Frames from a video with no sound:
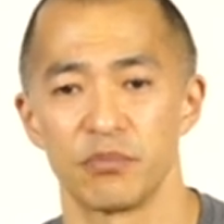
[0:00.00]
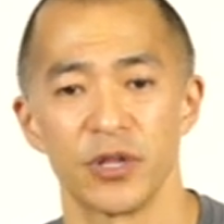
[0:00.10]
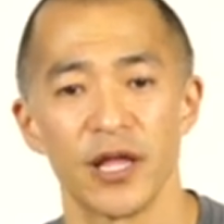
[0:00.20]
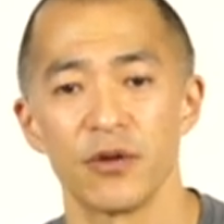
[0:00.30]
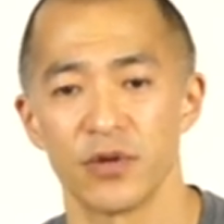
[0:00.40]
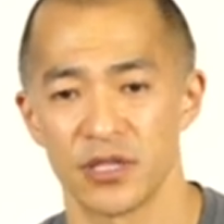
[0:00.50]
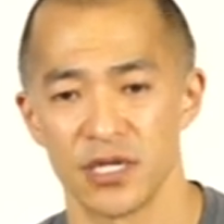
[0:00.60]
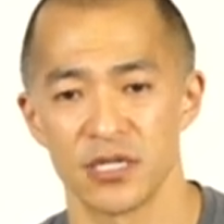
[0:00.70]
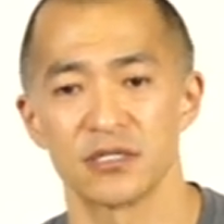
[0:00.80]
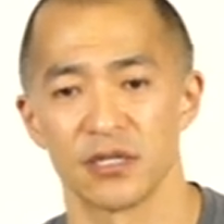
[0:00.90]
play with
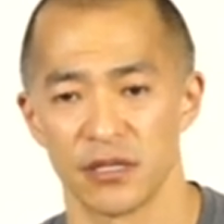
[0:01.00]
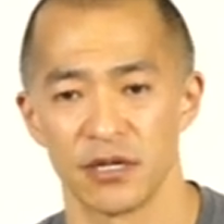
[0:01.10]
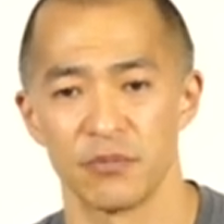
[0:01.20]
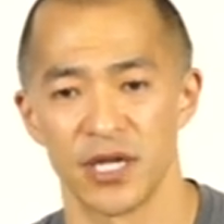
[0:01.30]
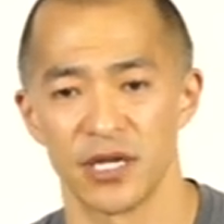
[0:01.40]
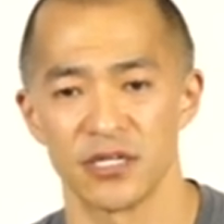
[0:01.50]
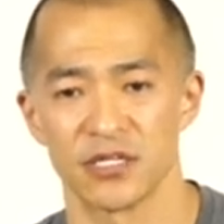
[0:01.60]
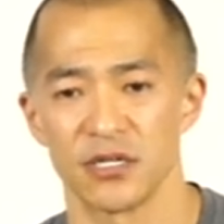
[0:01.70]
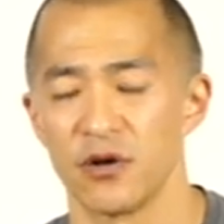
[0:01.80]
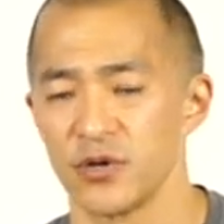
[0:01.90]
these a little bit
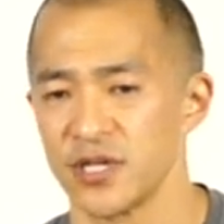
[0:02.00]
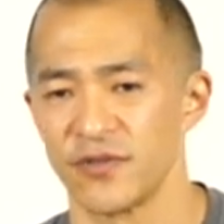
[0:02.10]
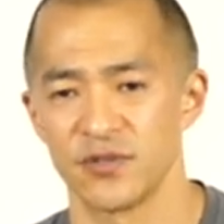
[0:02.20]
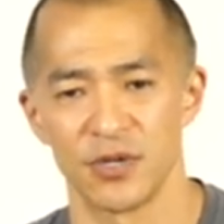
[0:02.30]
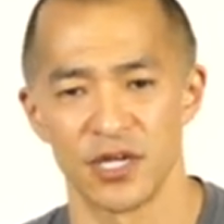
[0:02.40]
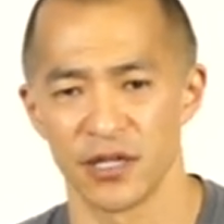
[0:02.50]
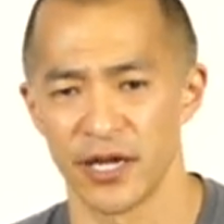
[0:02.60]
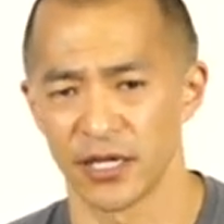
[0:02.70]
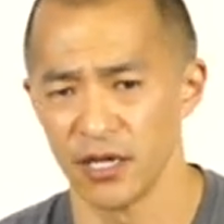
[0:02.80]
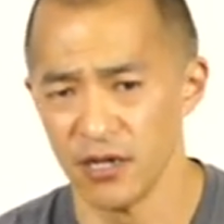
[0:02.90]
doesn't always have to be
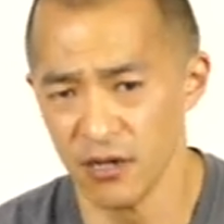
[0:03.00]
like